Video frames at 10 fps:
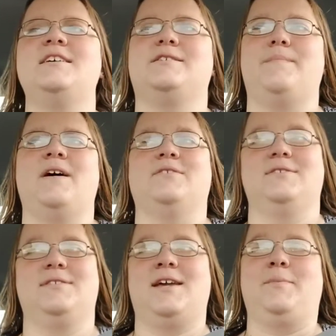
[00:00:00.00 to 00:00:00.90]
smells
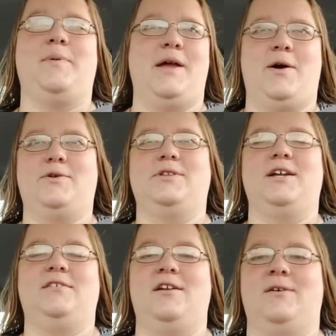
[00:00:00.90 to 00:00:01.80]
like BO, like
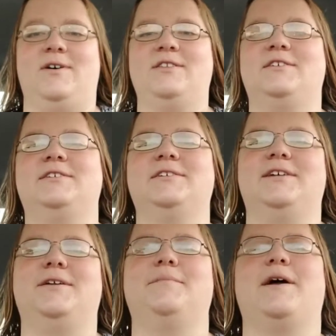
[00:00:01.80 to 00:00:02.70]
no other. And
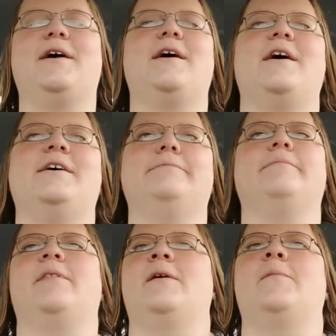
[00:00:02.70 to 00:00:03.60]
I'm like, all right,
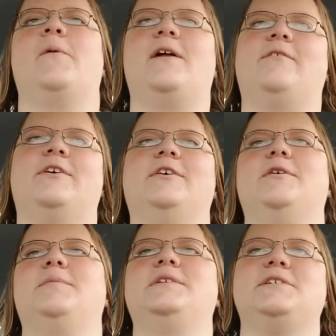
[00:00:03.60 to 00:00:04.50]
whatever,
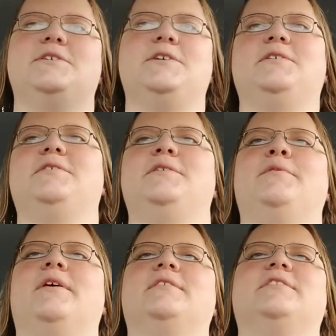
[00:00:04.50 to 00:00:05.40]
no big deal, you know, he
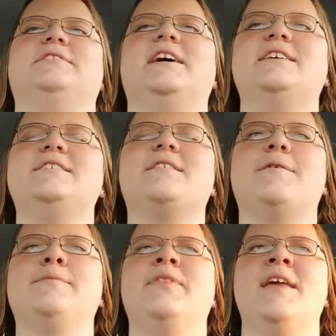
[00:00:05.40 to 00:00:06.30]
worked all day,
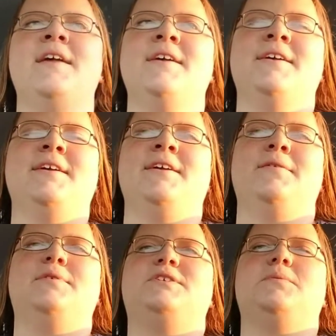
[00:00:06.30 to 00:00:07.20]
so,
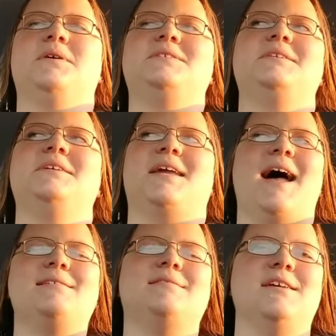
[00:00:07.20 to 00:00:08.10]
which he works at a
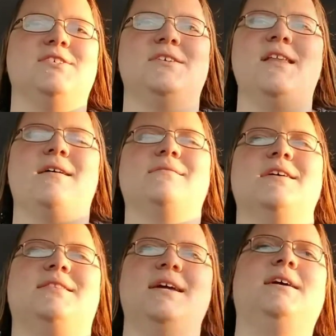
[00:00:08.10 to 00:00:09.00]
gas station now
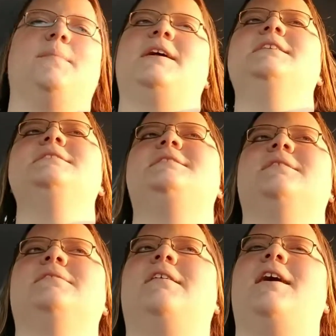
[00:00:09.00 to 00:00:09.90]
that I think about it,
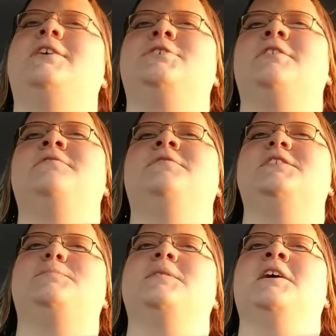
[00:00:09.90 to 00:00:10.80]
so I should have
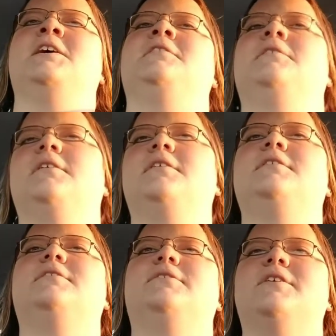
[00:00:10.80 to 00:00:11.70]
just been like, ugh,
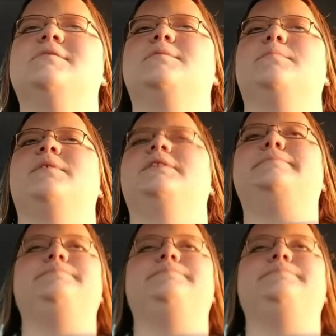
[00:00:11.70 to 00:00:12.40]
gross, but